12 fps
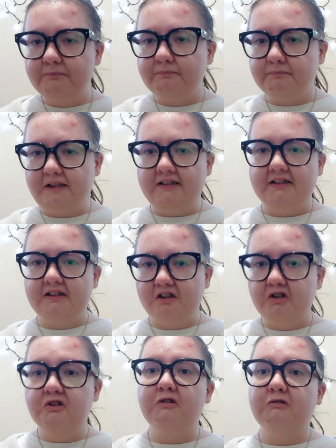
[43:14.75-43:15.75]
make it a
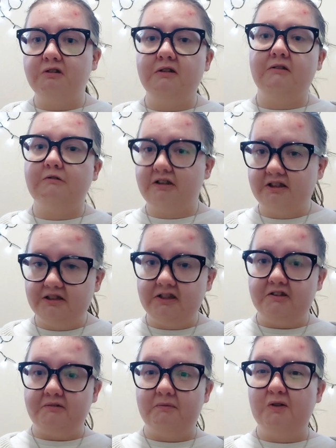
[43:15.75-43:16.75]
constructive
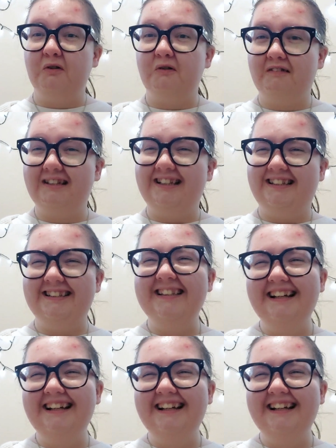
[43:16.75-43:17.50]
criticism sort of thing.